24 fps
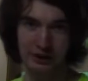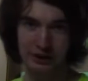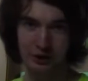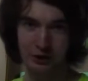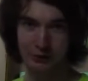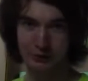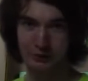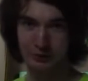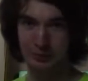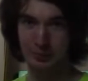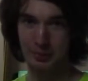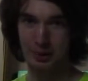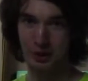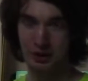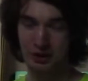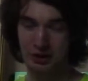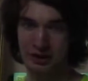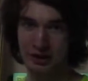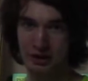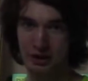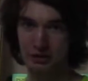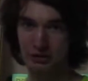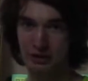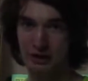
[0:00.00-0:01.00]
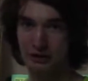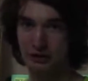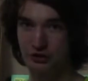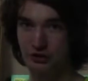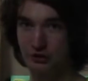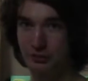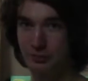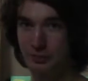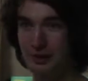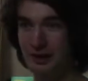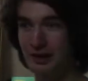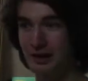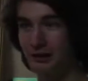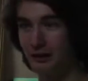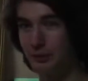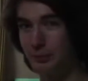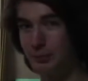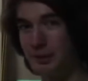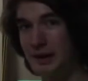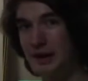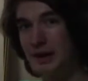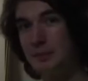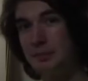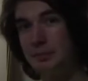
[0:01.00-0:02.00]
good for parking garages because
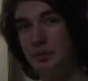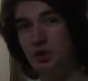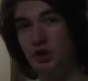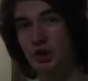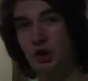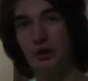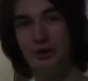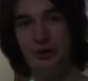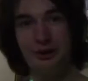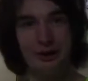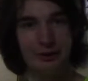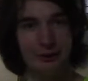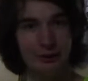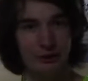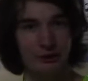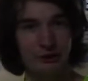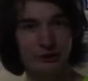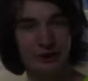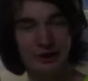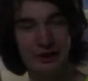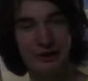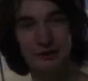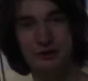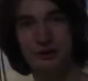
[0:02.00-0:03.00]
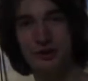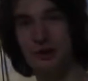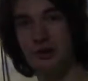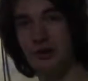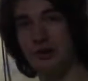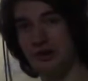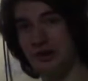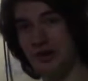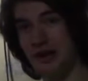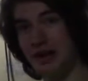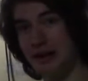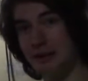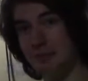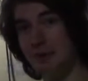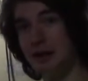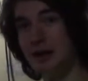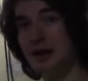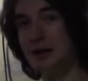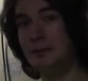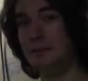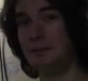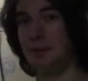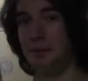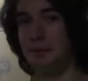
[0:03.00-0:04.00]
people go down the stairs all the time,
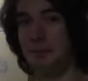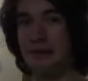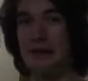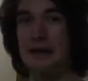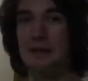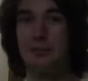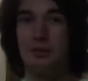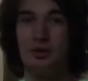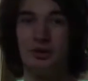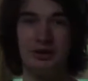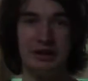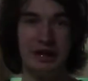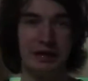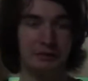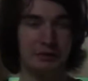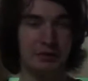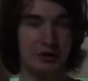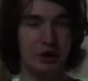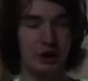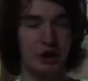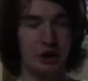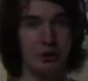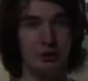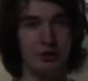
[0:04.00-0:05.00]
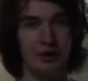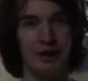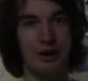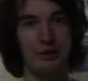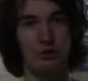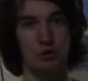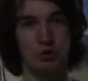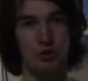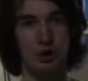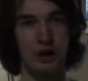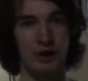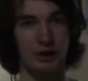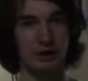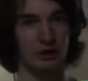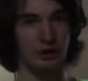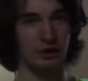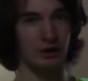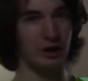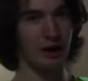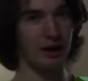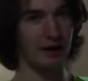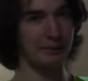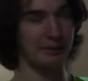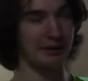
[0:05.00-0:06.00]
but people never go down rock
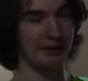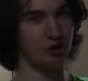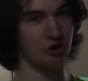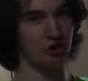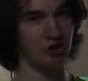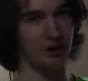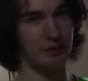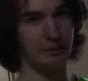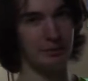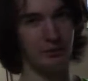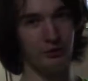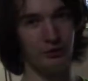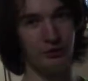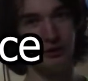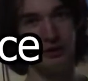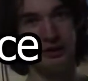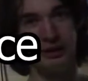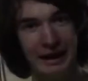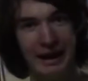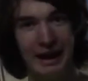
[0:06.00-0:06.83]
climbing gyms.